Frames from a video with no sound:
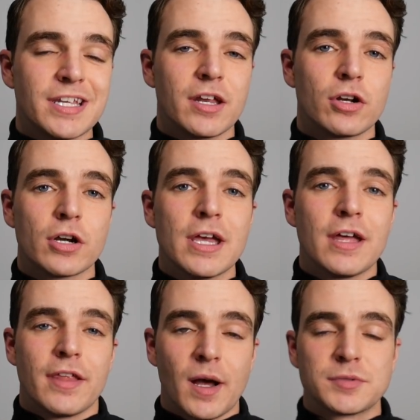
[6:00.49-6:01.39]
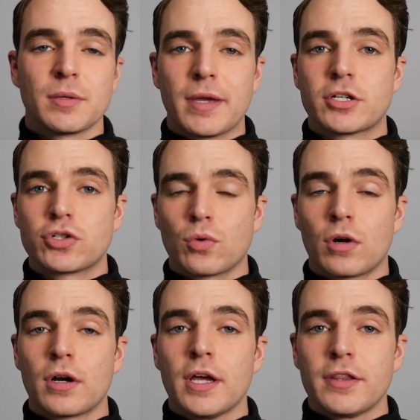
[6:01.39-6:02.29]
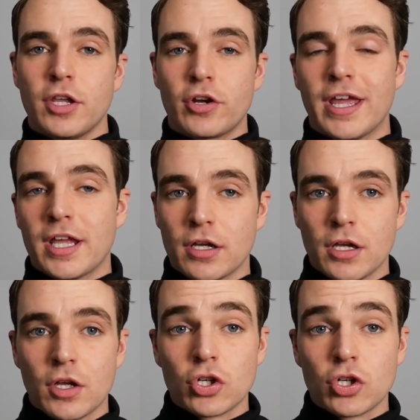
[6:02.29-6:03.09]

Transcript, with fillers: standard that helps to make sure that you're getting